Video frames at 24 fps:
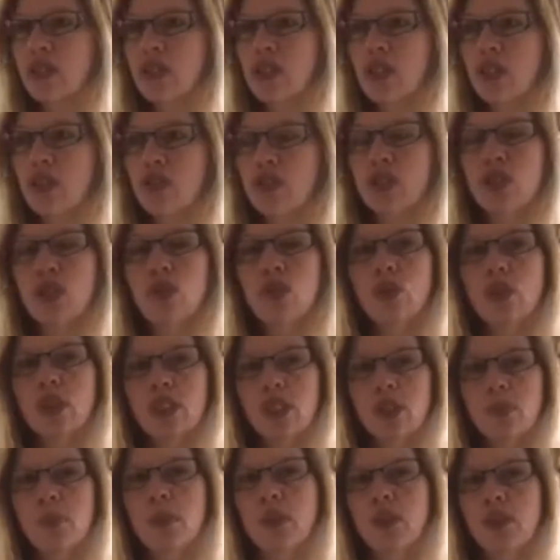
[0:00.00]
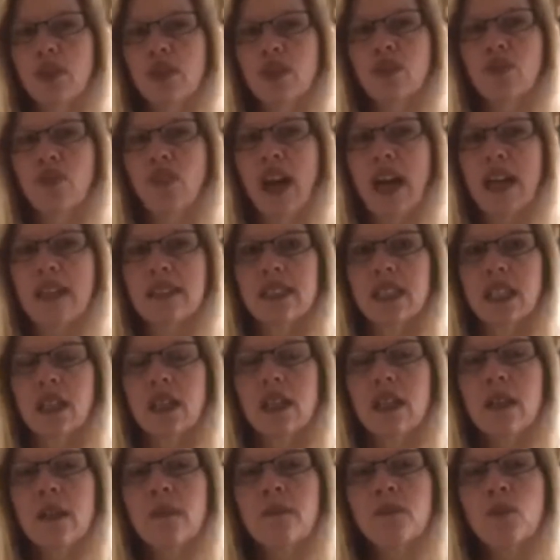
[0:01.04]
you know, to experience
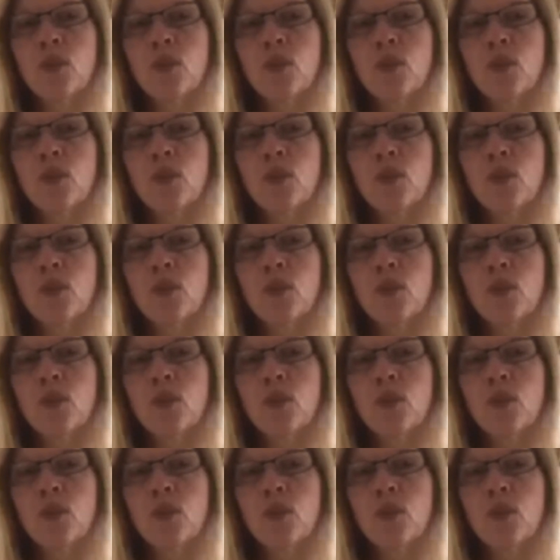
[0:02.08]
fasting.